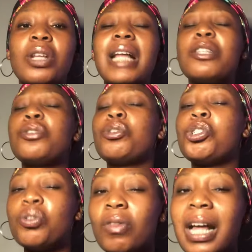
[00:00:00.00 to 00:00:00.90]
That is to
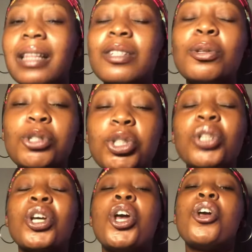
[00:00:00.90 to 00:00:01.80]
show that this
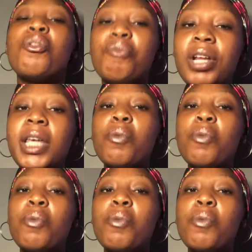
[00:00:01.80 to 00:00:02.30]
lotion really